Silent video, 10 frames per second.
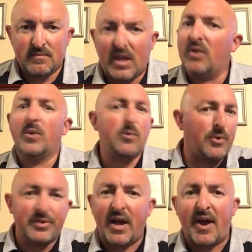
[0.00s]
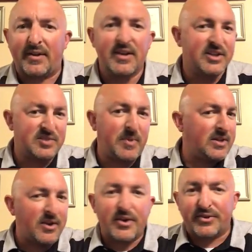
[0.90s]
And we will not
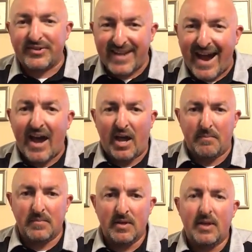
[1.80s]
spend another dime